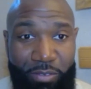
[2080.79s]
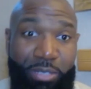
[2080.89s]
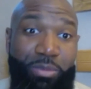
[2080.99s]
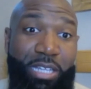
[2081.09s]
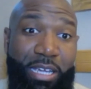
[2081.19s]

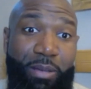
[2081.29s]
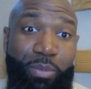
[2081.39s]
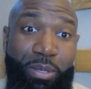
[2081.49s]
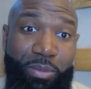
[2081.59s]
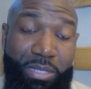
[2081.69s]
Sometimes
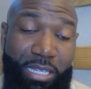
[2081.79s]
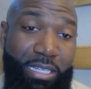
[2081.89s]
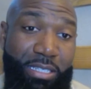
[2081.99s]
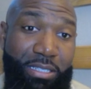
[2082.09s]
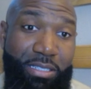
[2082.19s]
people
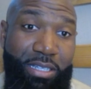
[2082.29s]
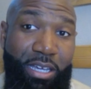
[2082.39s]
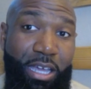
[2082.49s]
need a